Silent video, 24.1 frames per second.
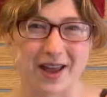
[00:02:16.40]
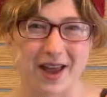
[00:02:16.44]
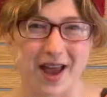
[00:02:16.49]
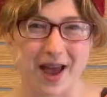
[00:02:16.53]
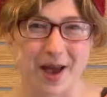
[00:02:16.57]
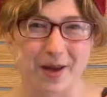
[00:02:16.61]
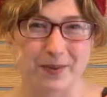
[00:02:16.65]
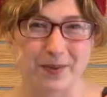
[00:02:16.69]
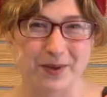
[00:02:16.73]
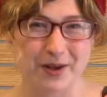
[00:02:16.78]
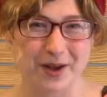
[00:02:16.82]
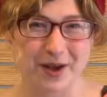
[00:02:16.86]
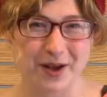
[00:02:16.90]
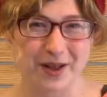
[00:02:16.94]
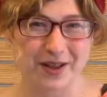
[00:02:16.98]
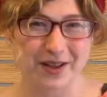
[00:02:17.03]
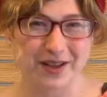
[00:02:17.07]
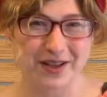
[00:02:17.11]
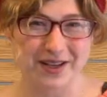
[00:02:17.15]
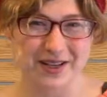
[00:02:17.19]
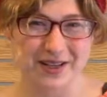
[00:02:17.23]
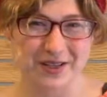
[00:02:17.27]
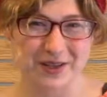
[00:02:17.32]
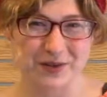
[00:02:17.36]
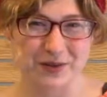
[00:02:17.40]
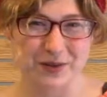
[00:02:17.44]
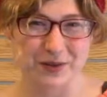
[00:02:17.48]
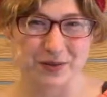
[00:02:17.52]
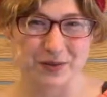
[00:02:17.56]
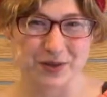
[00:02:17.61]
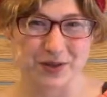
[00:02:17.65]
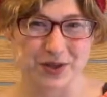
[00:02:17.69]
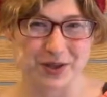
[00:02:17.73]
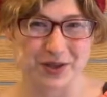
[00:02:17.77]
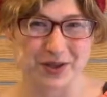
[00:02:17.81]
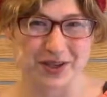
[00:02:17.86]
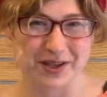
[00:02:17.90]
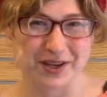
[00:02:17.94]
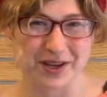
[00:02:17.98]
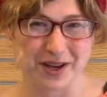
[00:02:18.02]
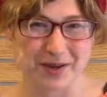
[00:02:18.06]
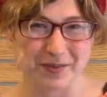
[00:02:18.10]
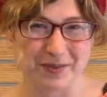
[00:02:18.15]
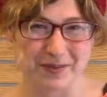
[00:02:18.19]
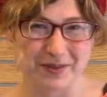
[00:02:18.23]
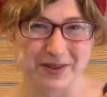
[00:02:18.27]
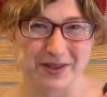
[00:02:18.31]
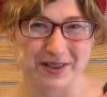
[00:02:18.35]
Happy holidays from Turn It
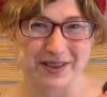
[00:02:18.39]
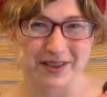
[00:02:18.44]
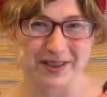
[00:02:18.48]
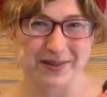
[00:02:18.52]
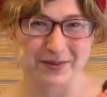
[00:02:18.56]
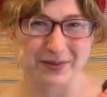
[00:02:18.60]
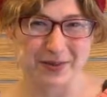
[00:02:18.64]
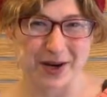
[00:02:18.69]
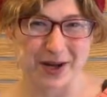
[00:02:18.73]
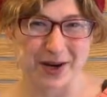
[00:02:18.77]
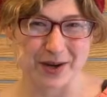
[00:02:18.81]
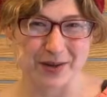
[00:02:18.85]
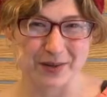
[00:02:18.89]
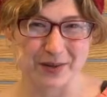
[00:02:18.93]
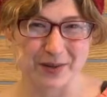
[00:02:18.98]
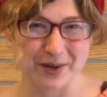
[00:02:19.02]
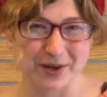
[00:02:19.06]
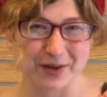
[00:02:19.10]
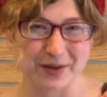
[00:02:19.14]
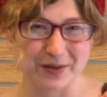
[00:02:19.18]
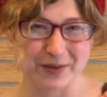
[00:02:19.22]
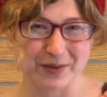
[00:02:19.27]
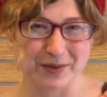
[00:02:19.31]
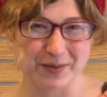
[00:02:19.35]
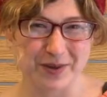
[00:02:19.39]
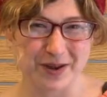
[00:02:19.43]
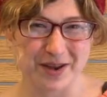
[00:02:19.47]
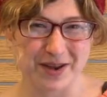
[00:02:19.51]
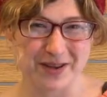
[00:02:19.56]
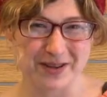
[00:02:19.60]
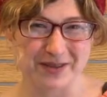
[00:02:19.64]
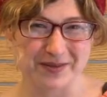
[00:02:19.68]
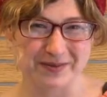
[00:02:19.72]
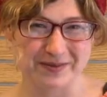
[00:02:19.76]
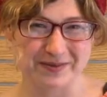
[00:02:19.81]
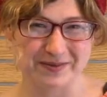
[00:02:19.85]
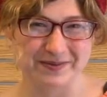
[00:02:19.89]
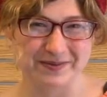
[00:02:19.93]
Up in Brattleboro, Vermont.